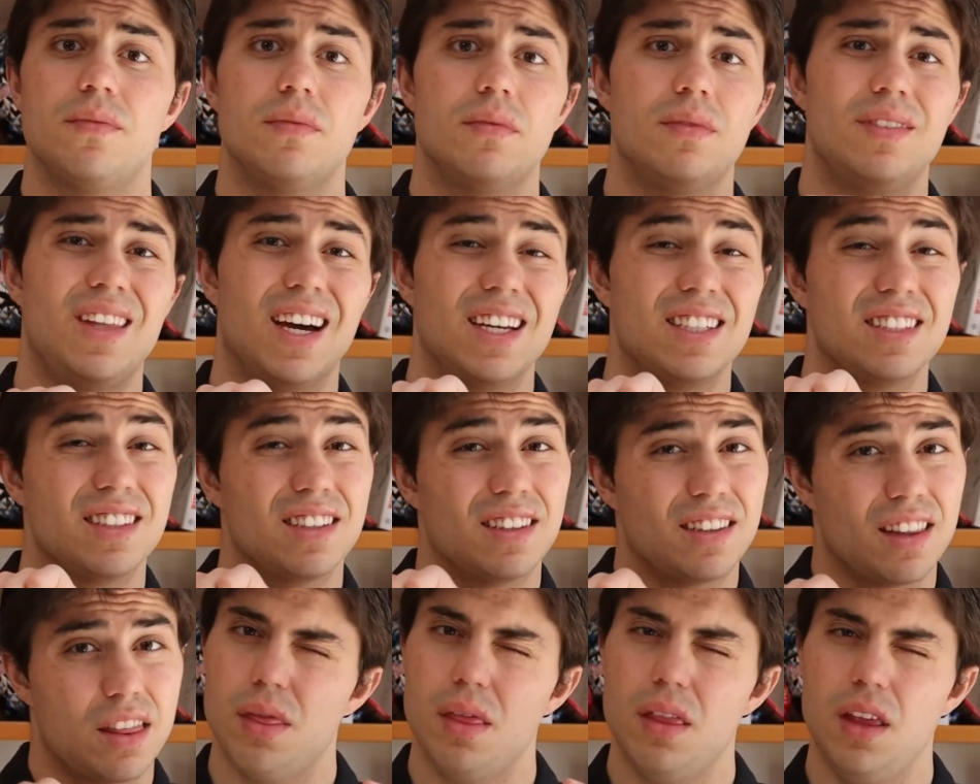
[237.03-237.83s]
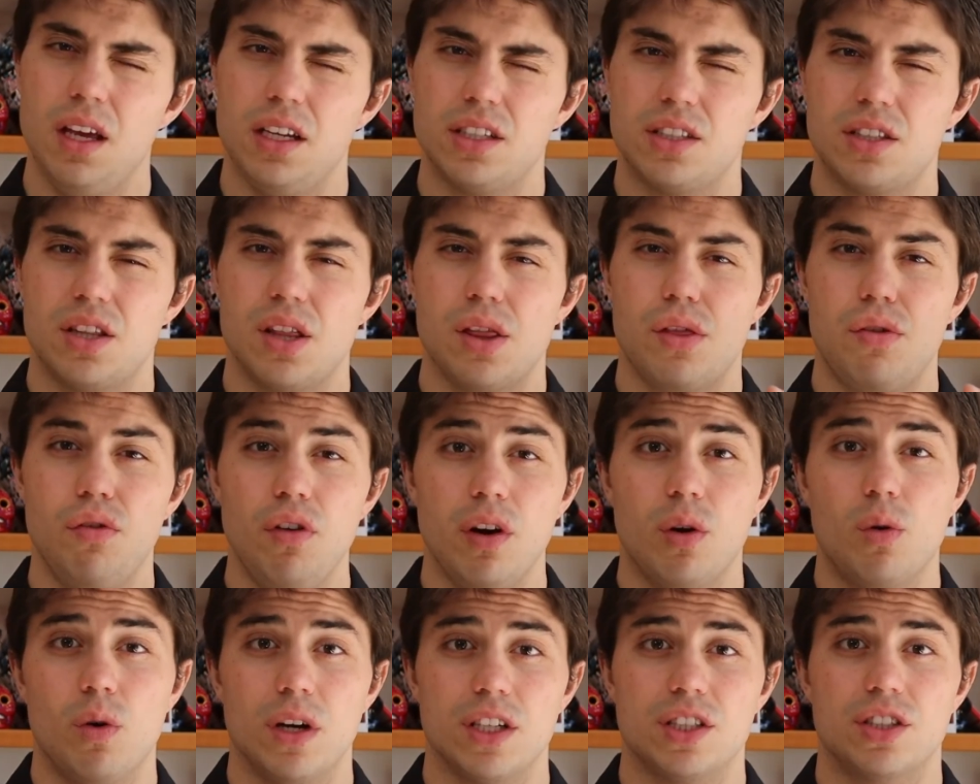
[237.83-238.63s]
That, these
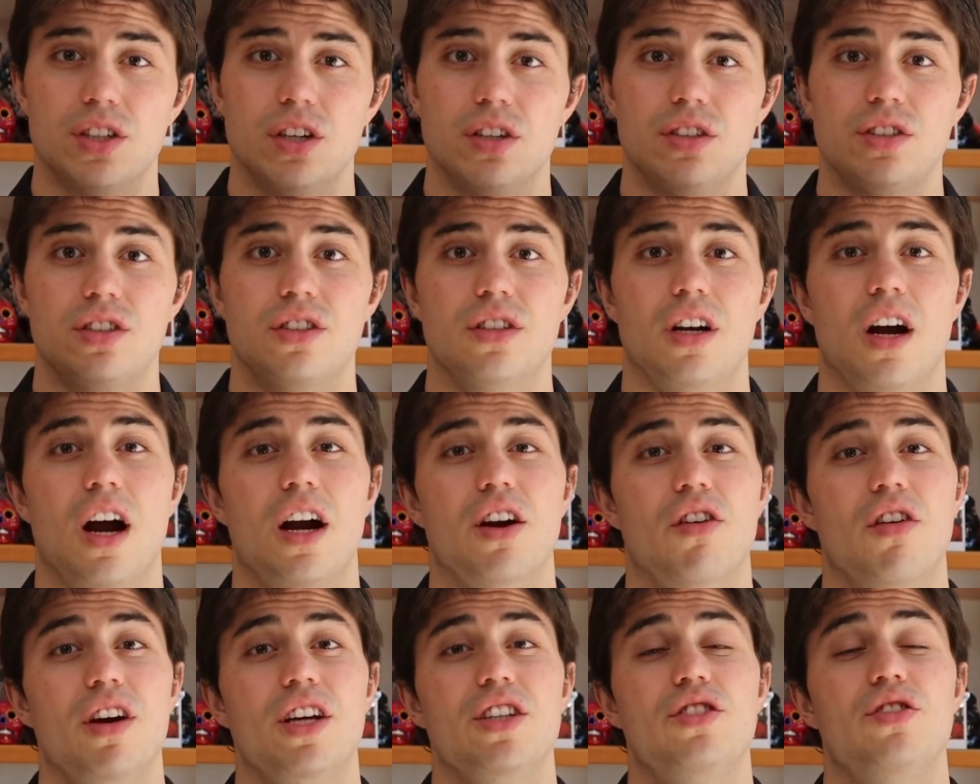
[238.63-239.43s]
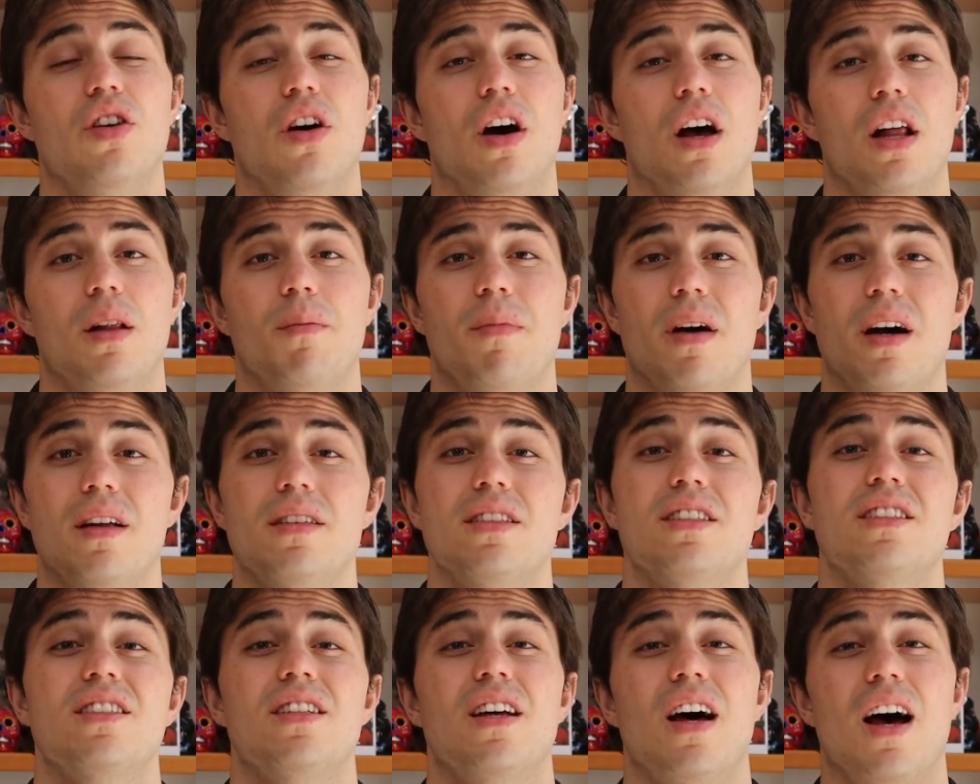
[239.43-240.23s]
three questions are going to help
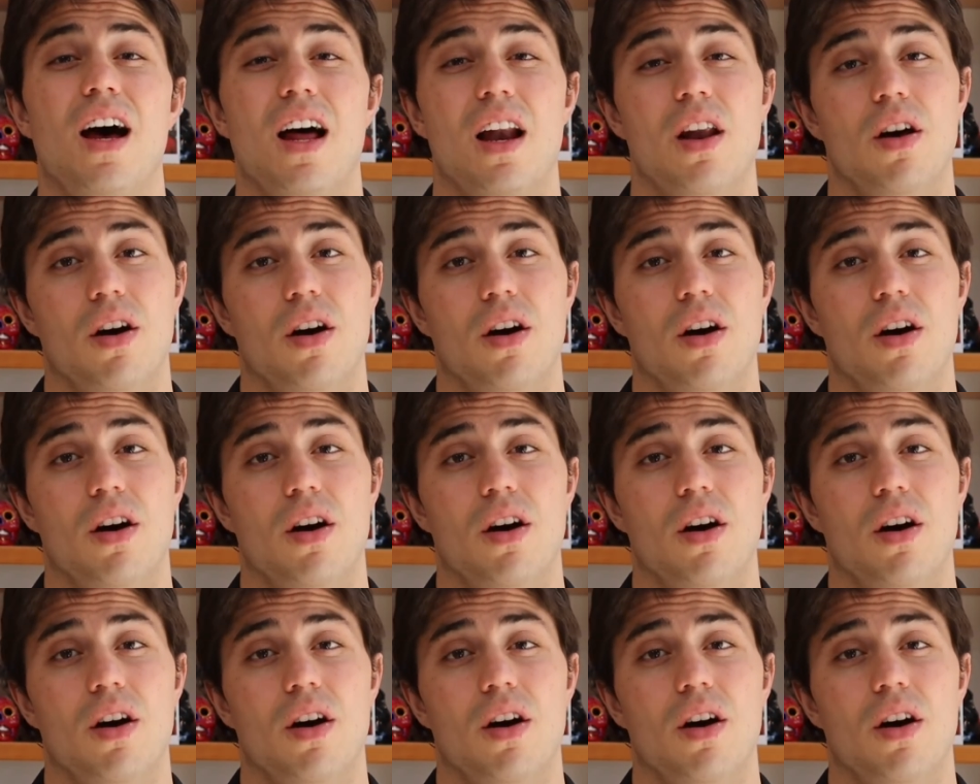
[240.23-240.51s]
us a